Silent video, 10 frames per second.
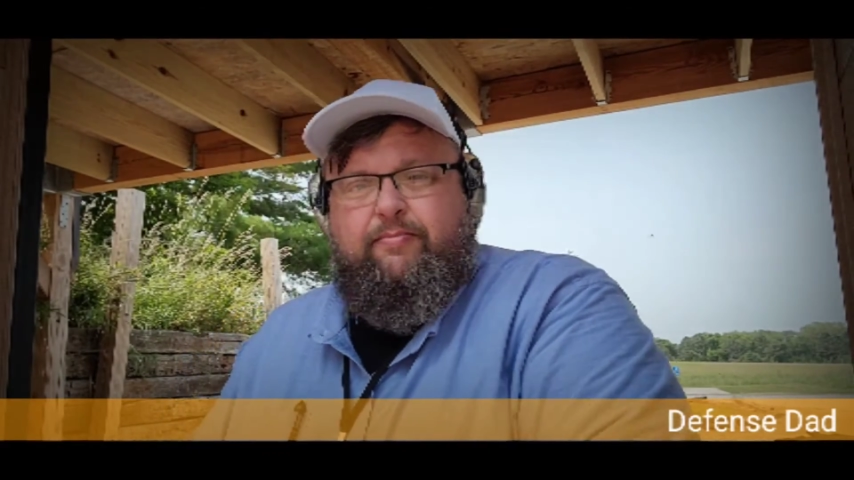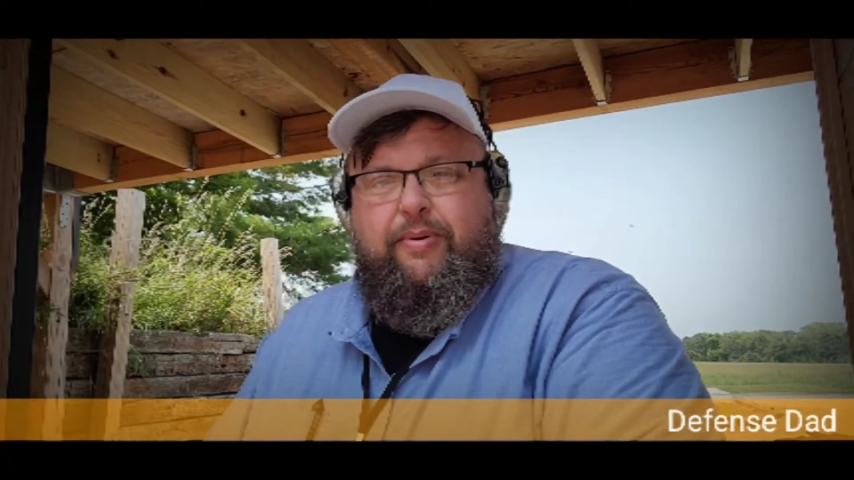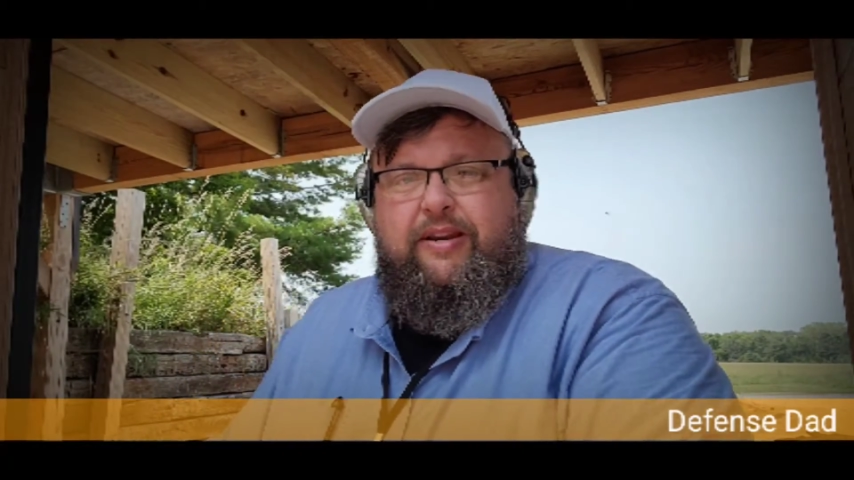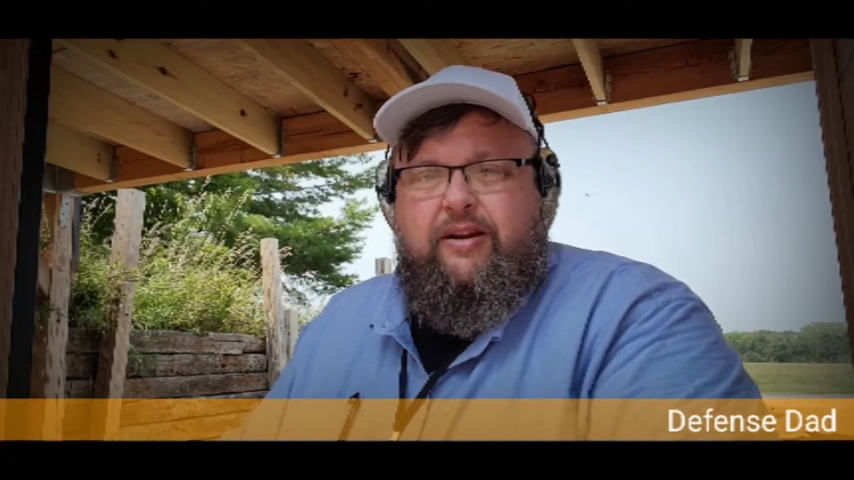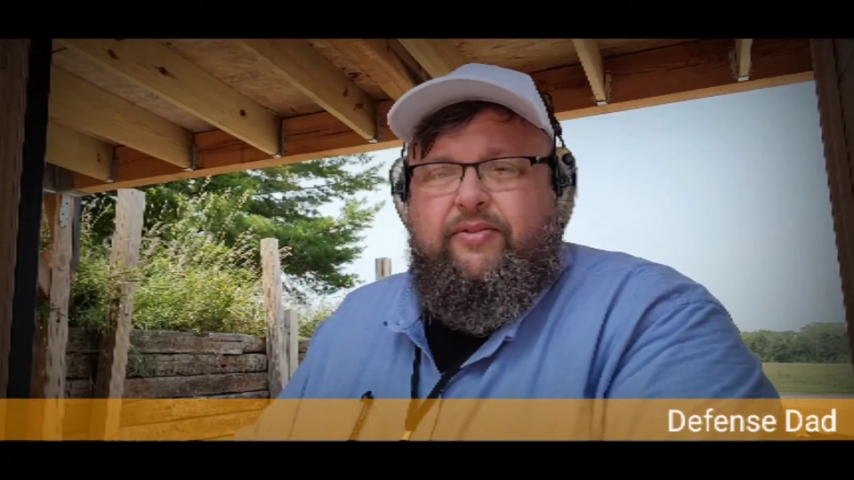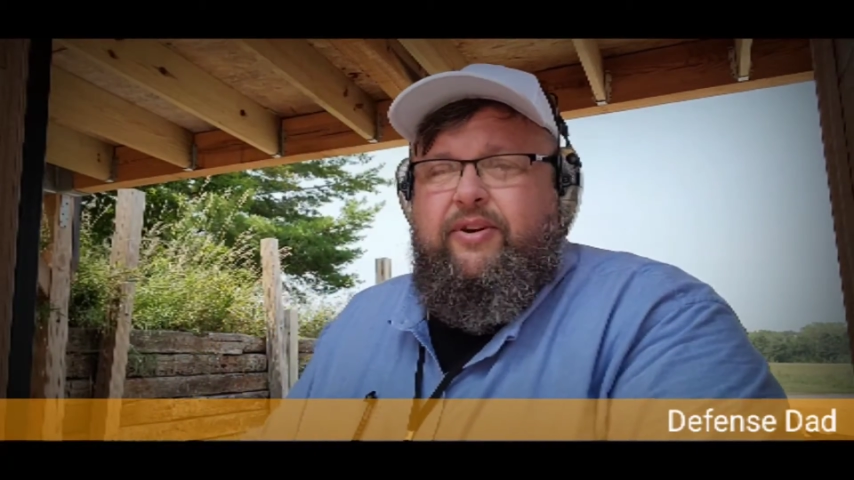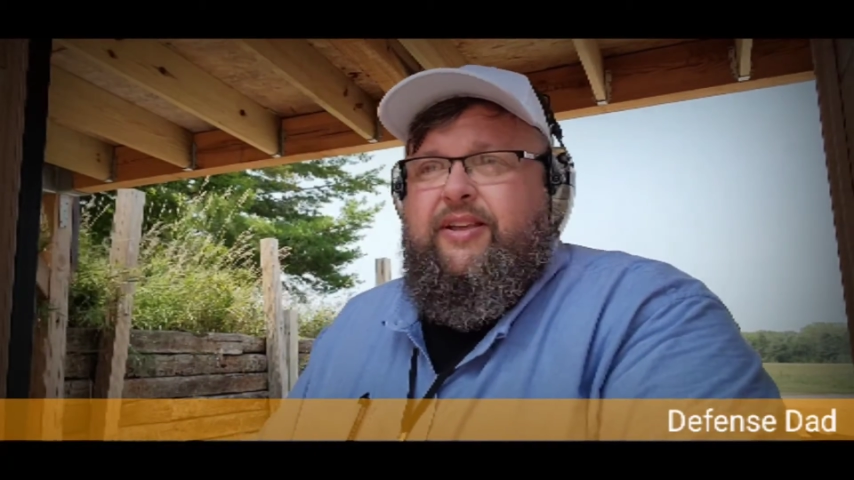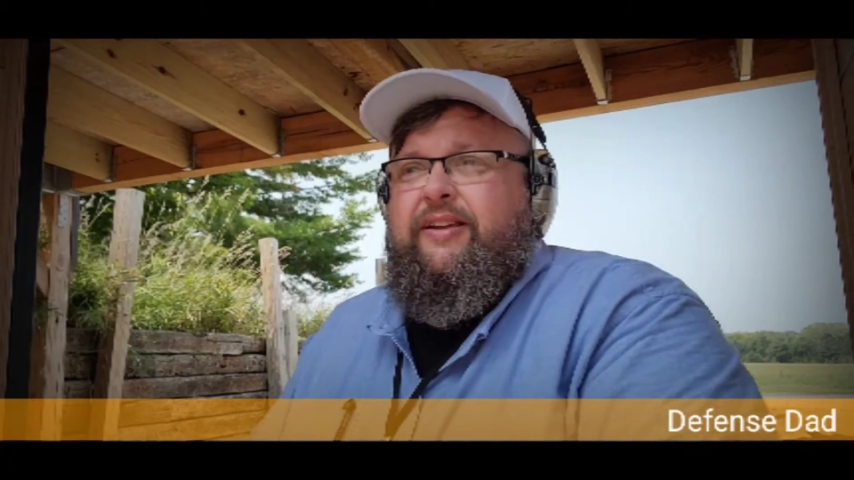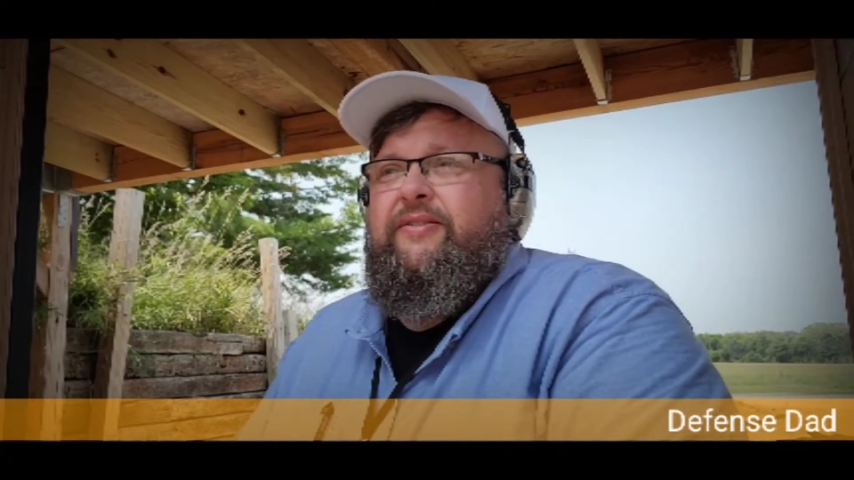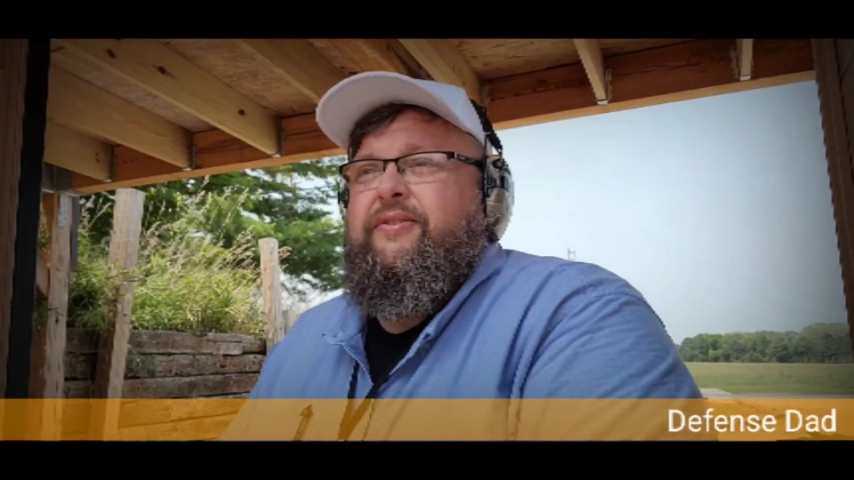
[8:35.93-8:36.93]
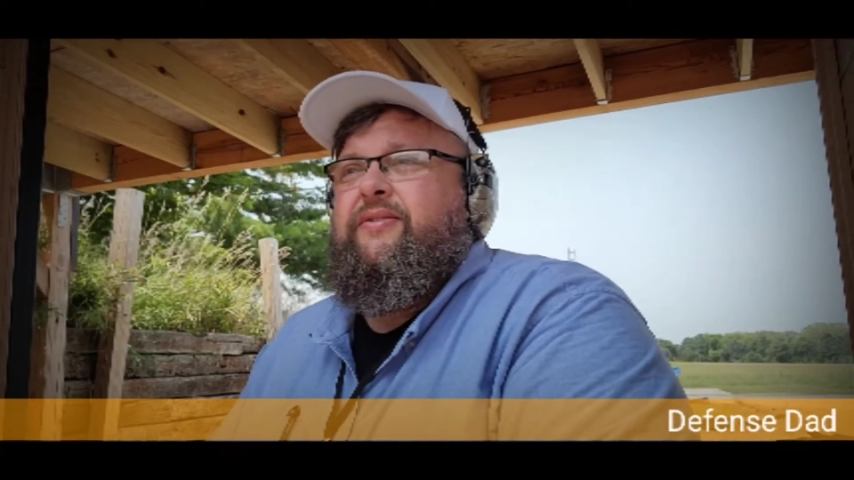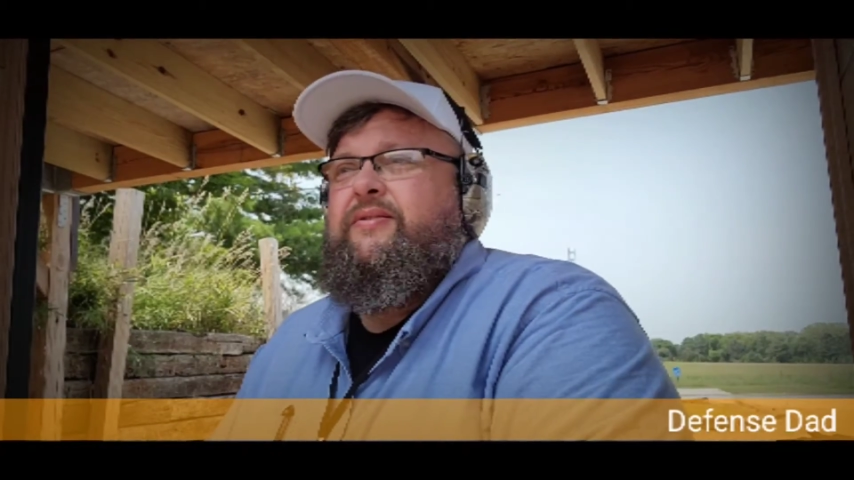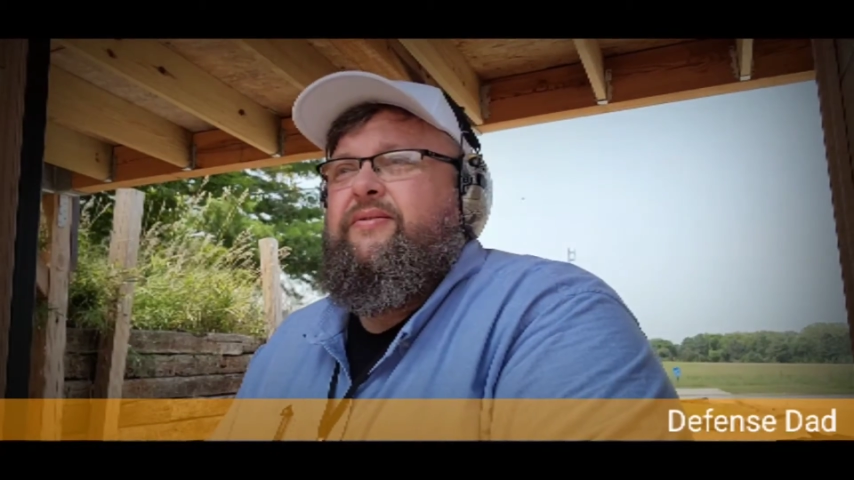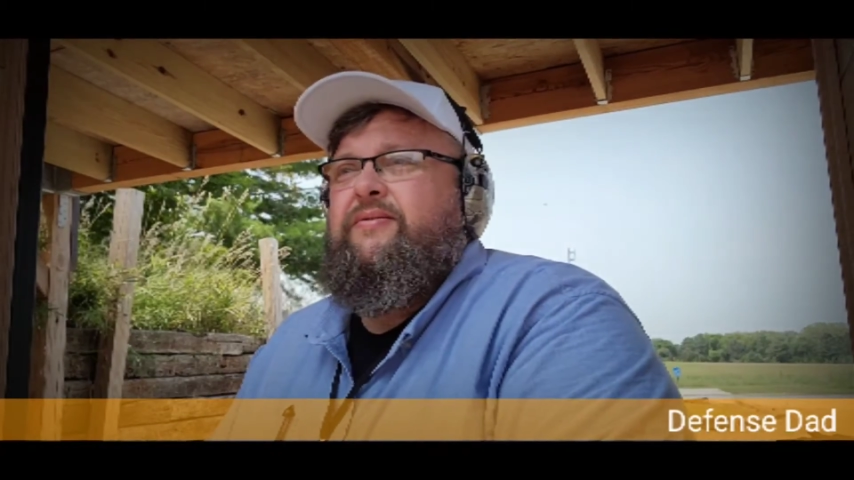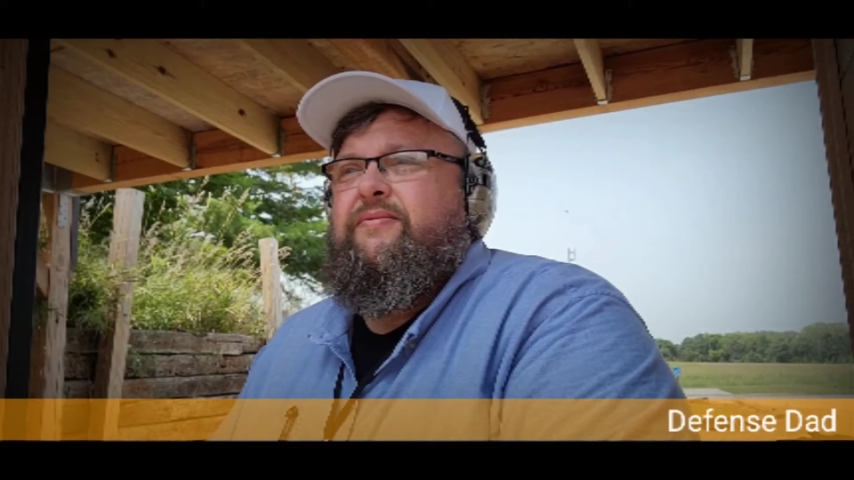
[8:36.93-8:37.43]
P938
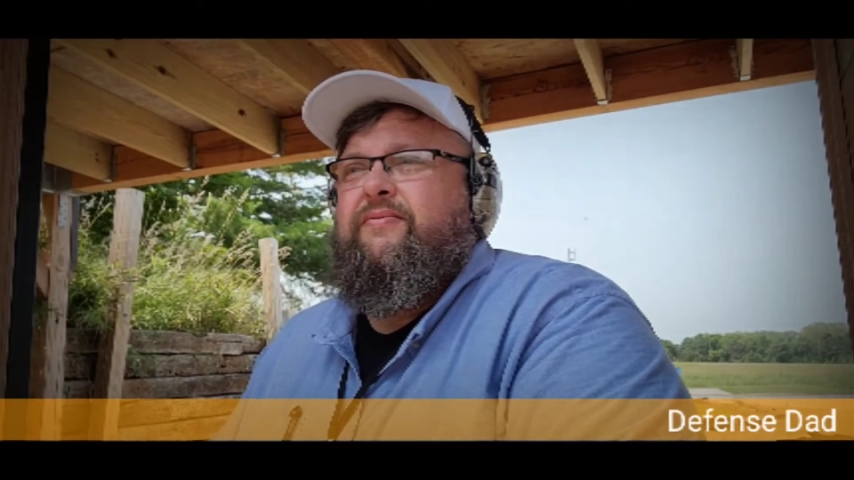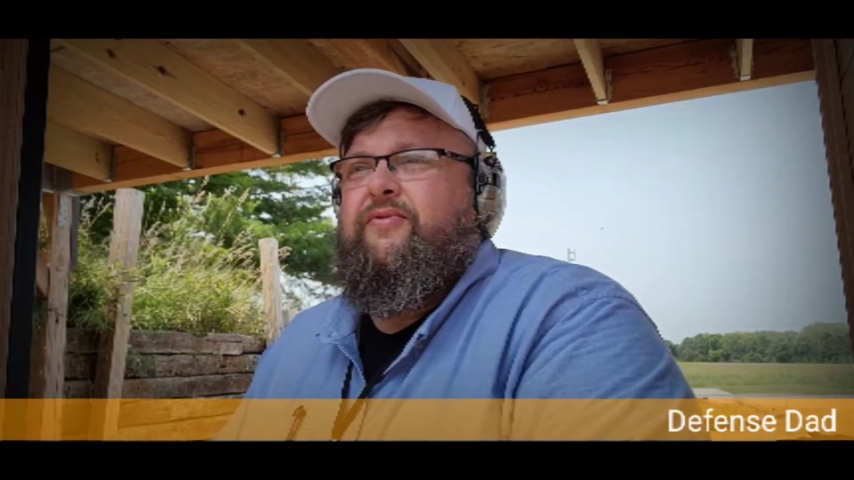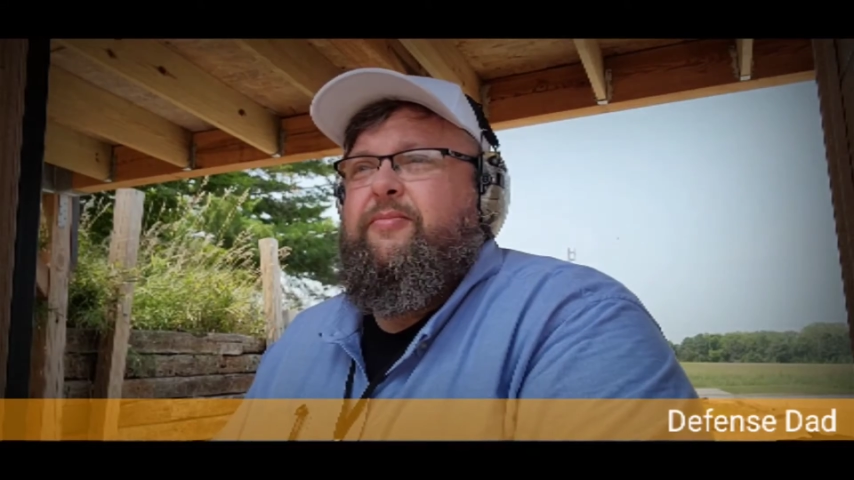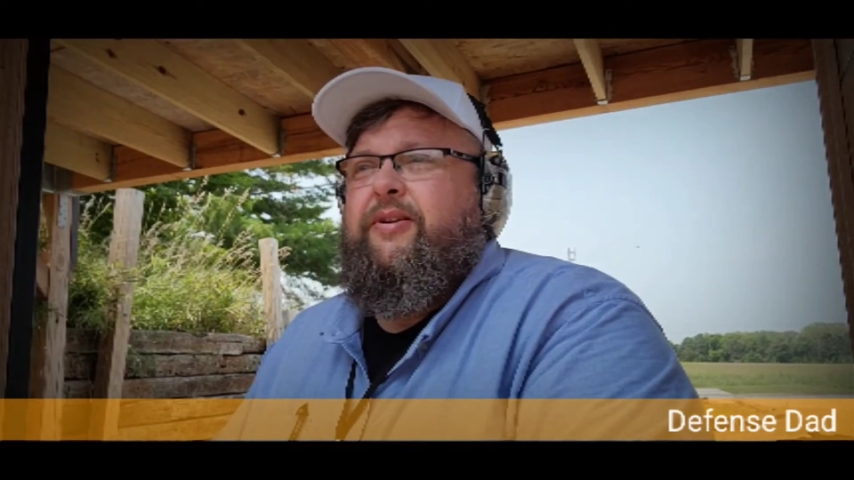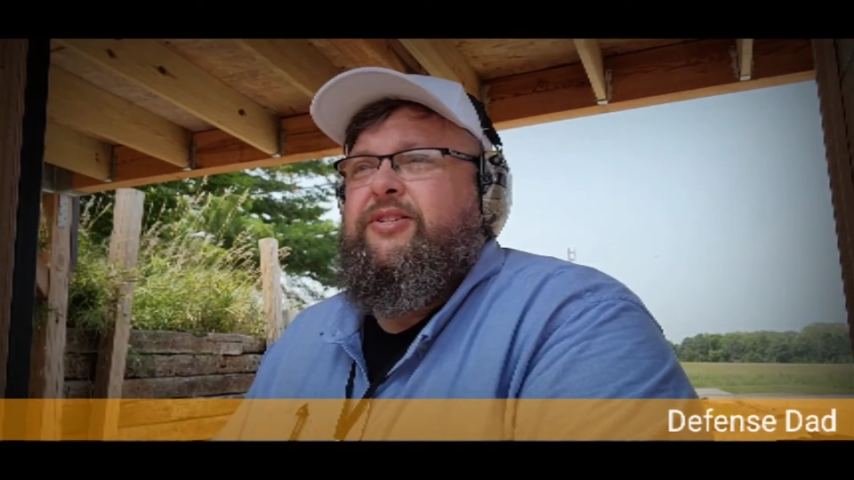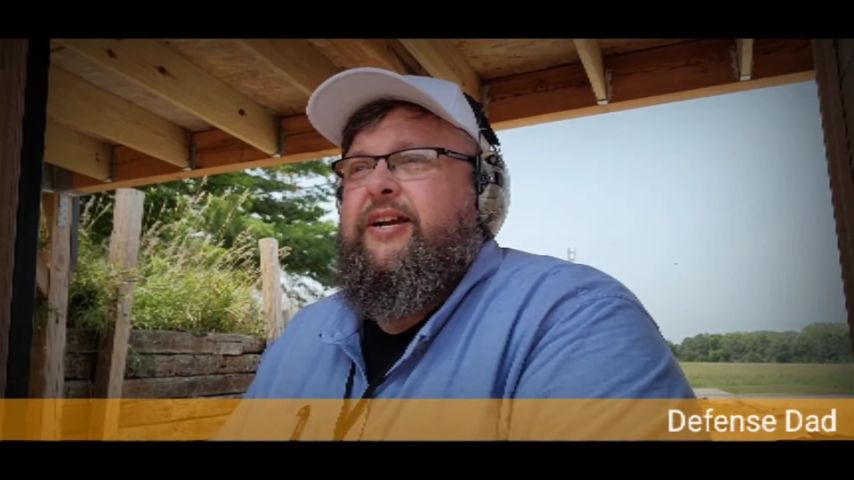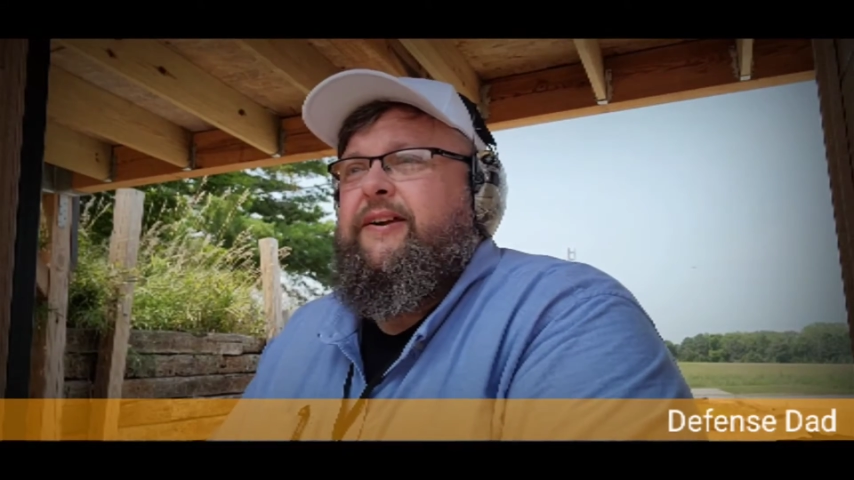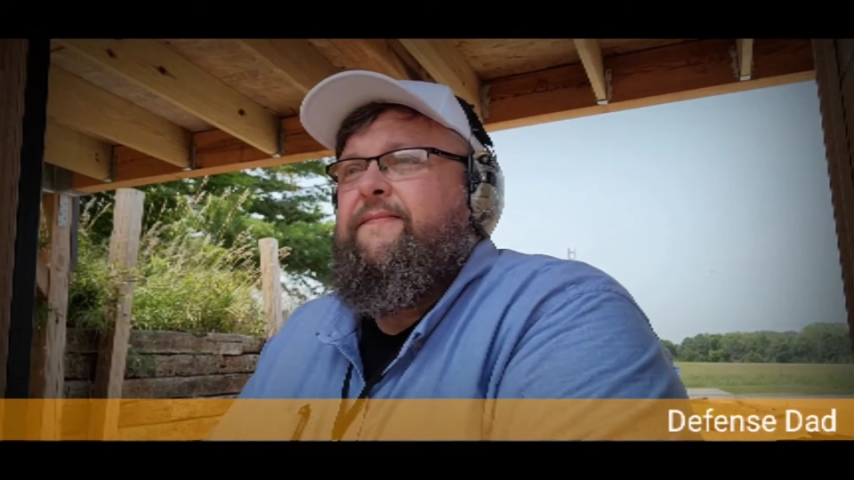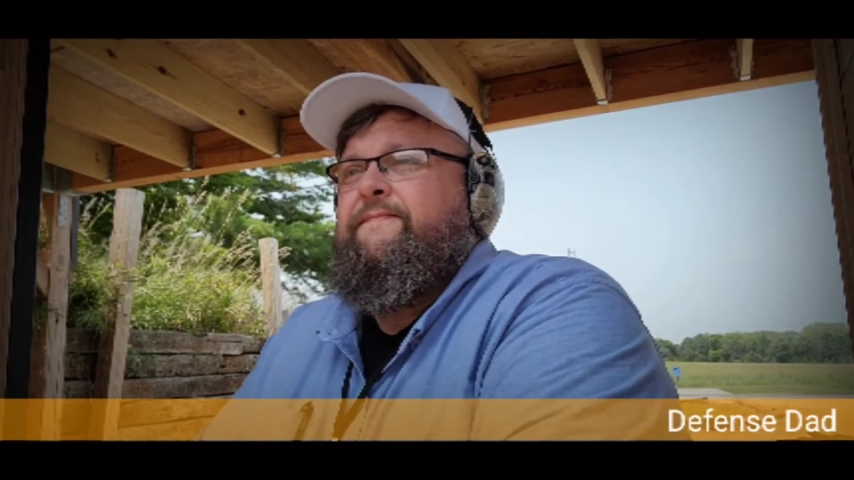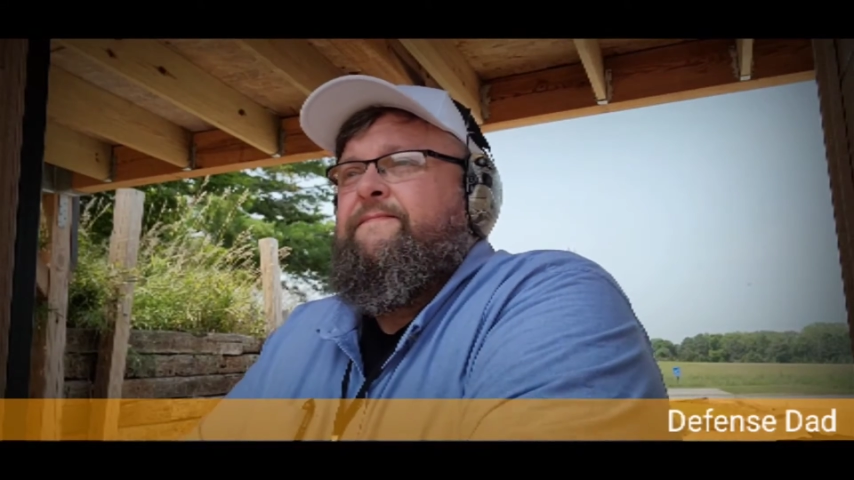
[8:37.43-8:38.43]
Full Metal Jacket.